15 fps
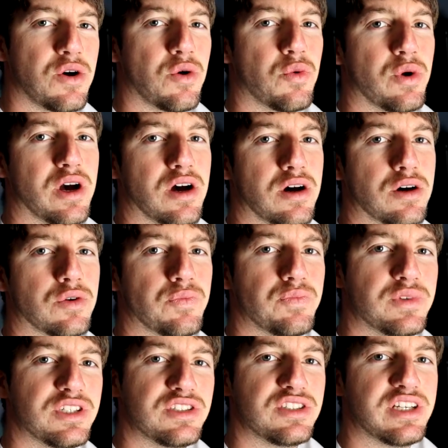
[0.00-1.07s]
well,
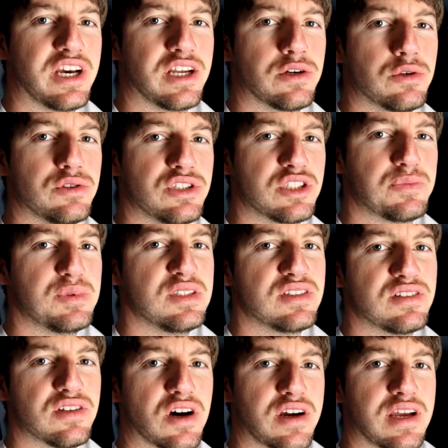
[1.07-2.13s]
this channel will just be
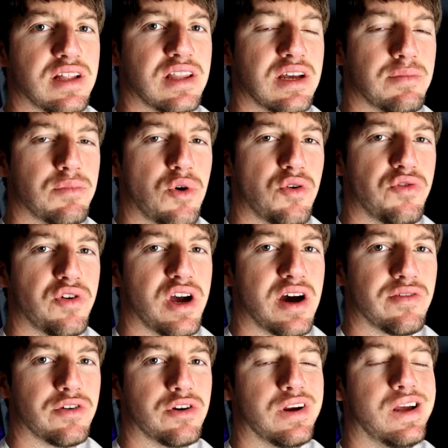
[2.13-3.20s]
stuck in limbo
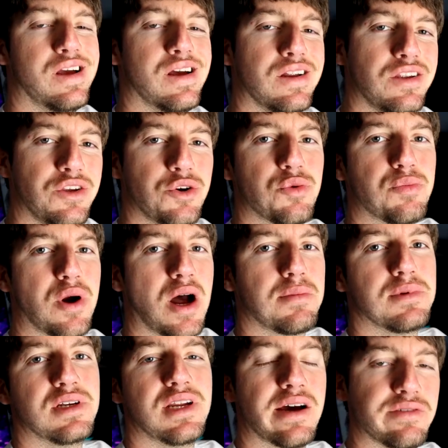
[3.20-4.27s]
forever and you'll
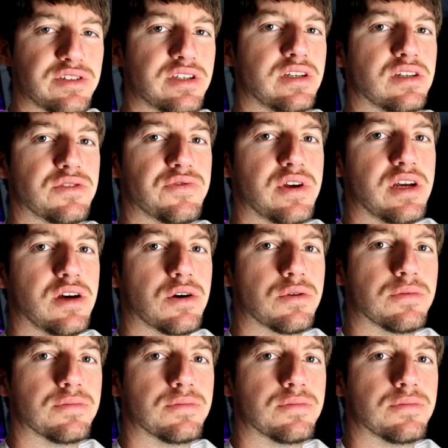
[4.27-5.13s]
probably never see this video.